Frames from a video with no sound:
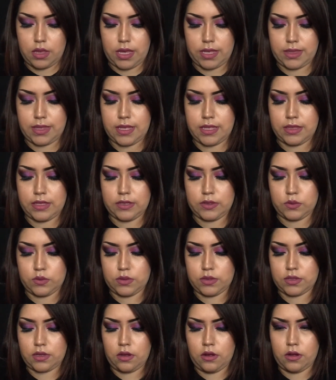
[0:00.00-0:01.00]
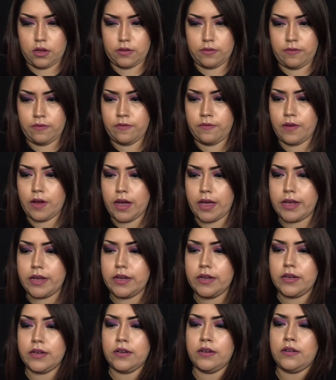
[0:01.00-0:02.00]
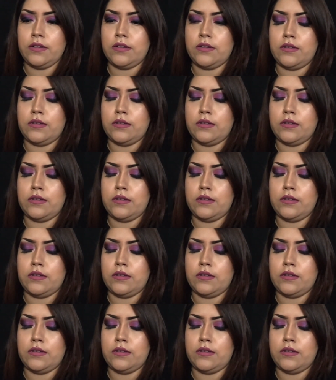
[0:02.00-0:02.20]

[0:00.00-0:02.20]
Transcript: I think this one's called Fire.